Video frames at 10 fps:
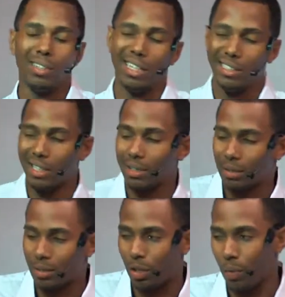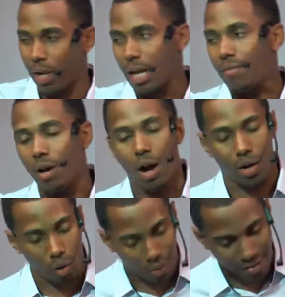than just the
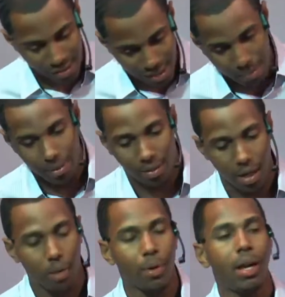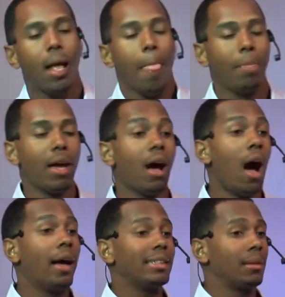graveyard or the cemetery, there
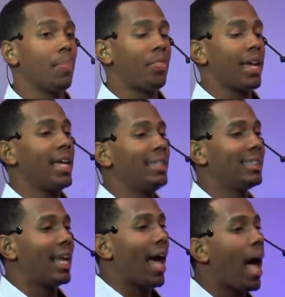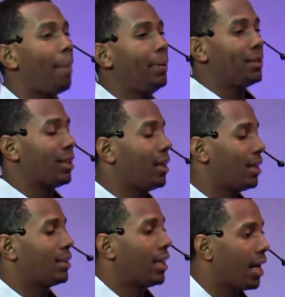are some things that happen to
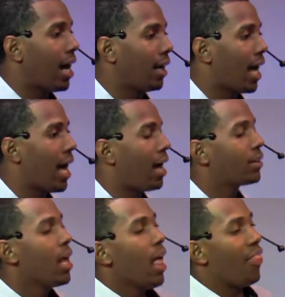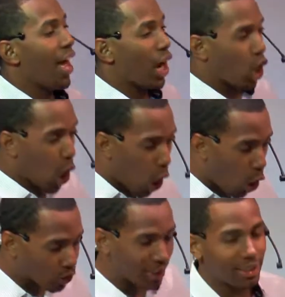us in our lives that
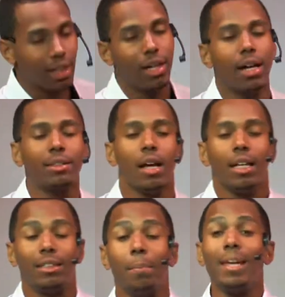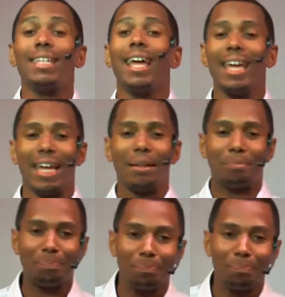causes us to be dead